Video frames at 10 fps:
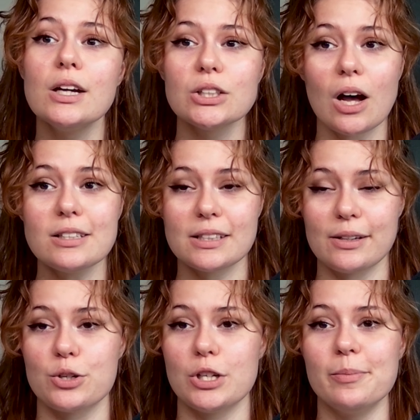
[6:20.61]
Cost
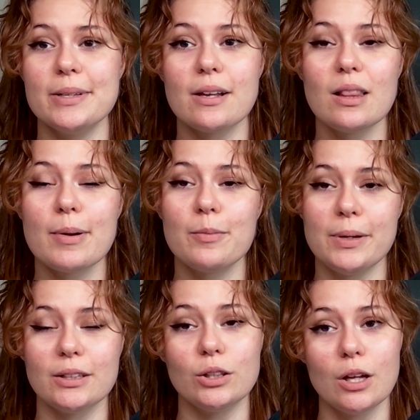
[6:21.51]
leadership is all about
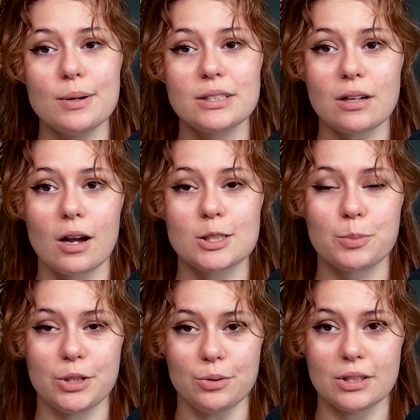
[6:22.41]
being the lowest cost
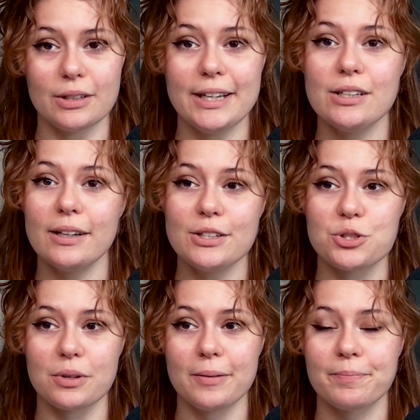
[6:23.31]
producer in your
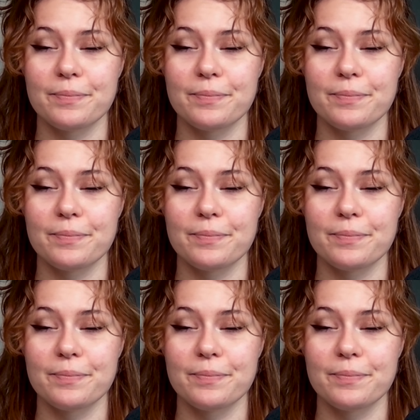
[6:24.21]
industry.